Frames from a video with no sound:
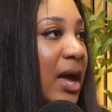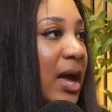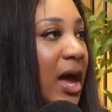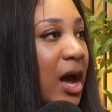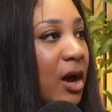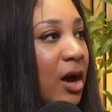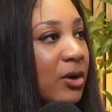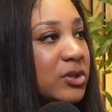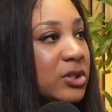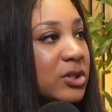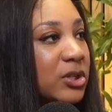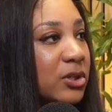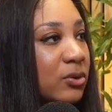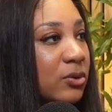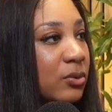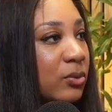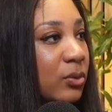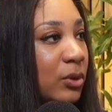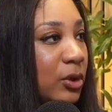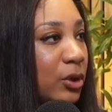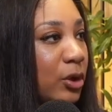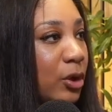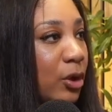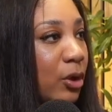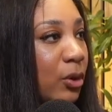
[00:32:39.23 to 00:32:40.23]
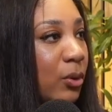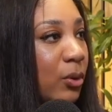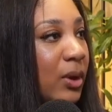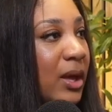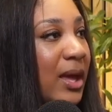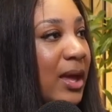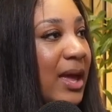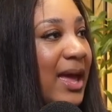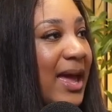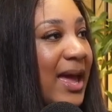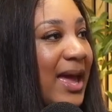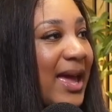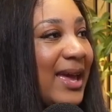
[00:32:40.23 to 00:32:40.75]
How do you,
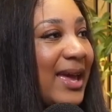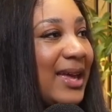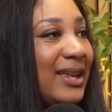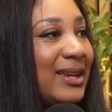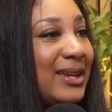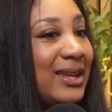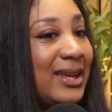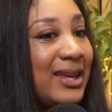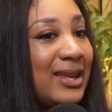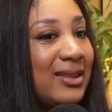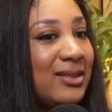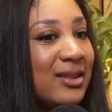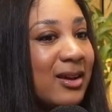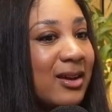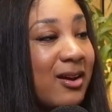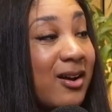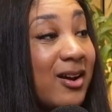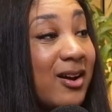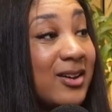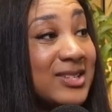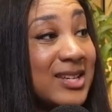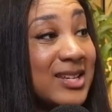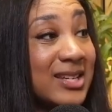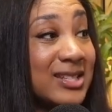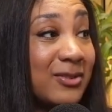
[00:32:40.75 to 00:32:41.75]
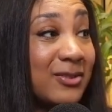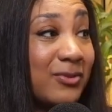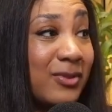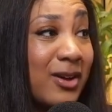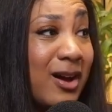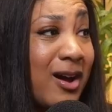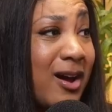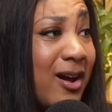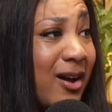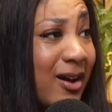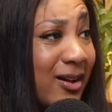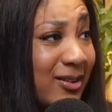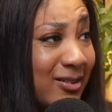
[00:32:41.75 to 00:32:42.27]
in the context of God?